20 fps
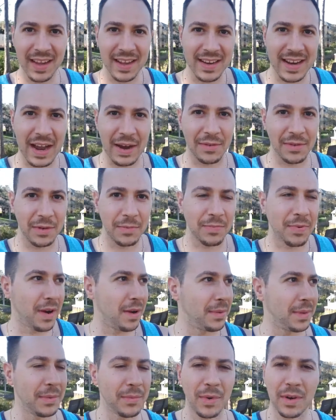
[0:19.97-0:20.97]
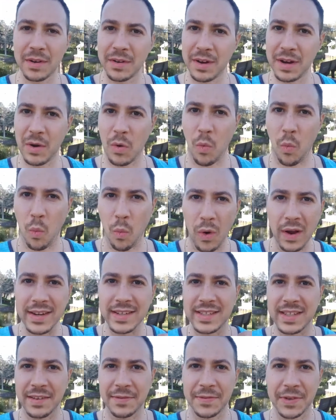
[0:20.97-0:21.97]
Now, you're probably wondering what
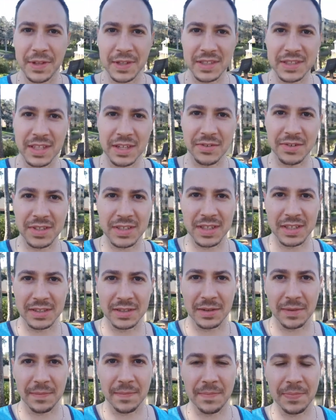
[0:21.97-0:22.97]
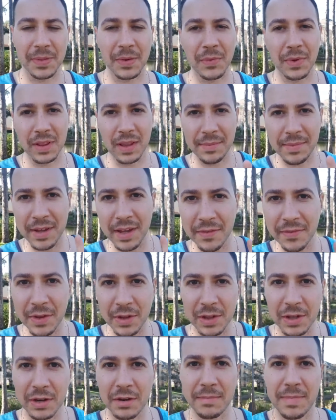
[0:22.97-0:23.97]
is the affiliate secret system? Well, let me give you
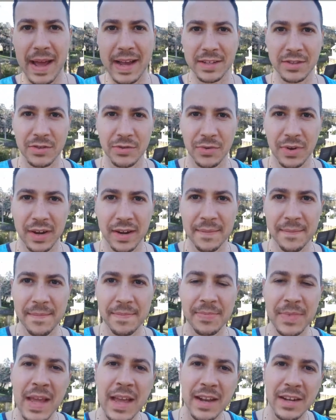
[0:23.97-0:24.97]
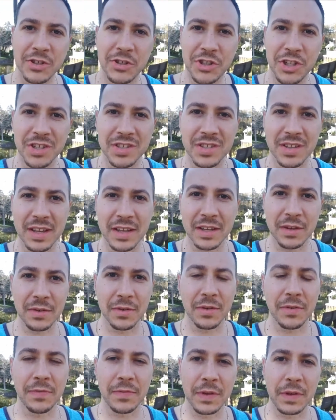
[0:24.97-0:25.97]
a little backstory. Just like
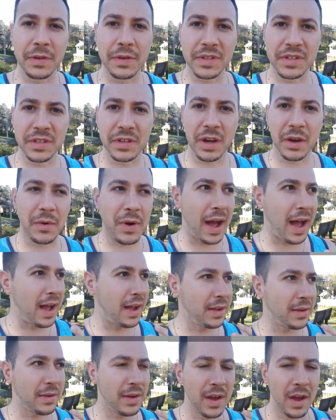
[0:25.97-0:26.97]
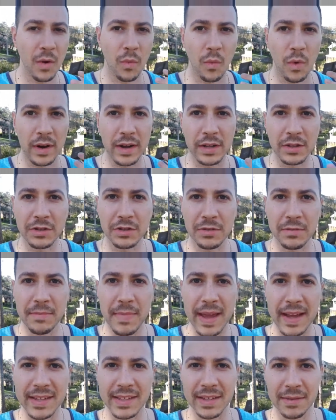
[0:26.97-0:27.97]
you a few years ago, I wanted to
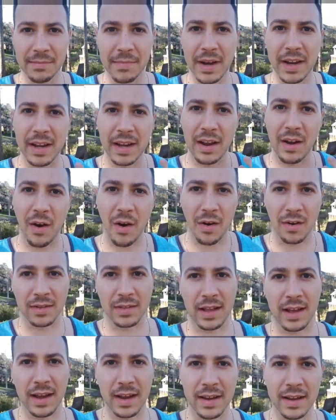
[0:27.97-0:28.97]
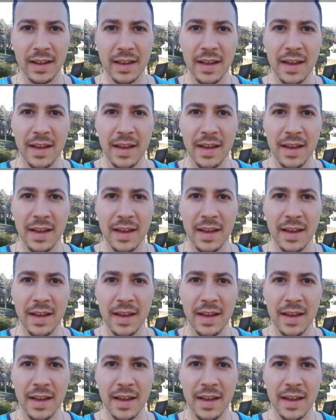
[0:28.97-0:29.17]
make some money online